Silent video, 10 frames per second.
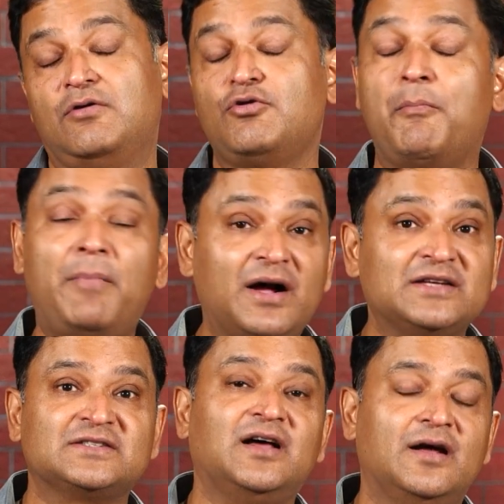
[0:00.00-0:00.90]
to
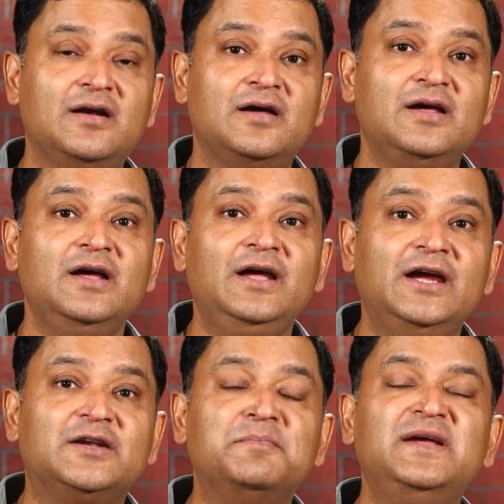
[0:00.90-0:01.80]
Pakistan,
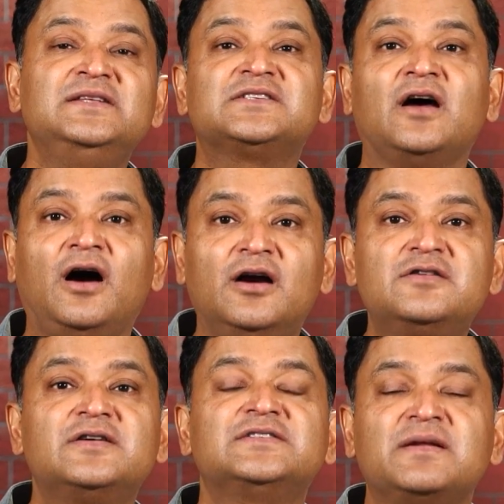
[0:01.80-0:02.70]
it means hundreds